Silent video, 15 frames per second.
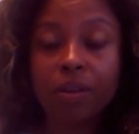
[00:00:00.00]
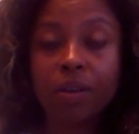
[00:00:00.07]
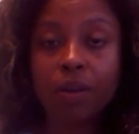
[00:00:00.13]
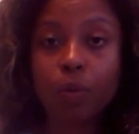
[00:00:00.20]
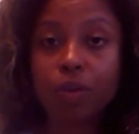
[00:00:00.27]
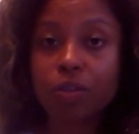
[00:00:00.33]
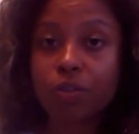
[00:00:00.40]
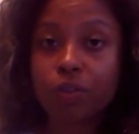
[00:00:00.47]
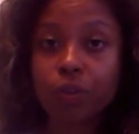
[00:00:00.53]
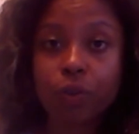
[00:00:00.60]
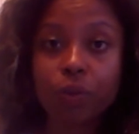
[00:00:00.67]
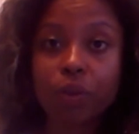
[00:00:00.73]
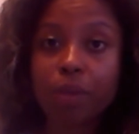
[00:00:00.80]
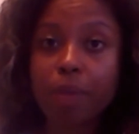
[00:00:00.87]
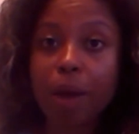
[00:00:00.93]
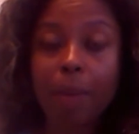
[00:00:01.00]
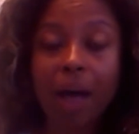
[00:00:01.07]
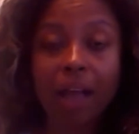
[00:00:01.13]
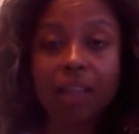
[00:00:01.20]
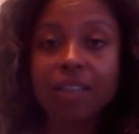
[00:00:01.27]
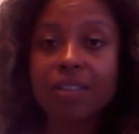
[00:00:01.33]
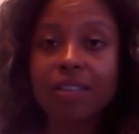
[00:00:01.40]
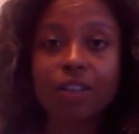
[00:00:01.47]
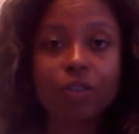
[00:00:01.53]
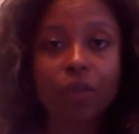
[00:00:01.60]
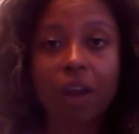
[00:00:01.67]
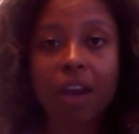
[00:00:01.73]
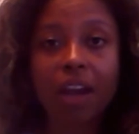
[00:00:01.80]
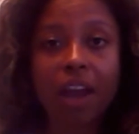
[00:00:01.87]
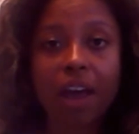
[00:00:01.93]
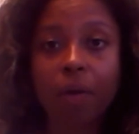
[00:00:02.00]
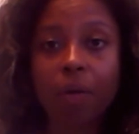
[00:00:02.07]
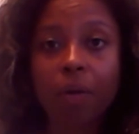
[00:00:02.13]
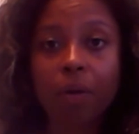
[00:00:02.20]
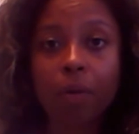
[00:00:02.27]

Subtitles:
What's your truth about politics right now?